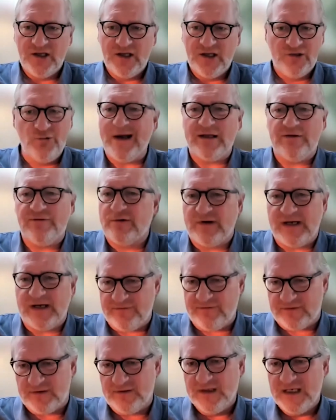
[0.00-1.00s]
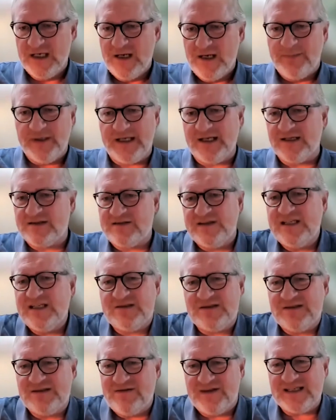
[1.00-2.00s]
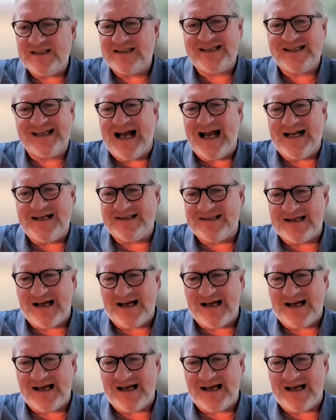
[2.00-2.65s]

you wait forever, because these guys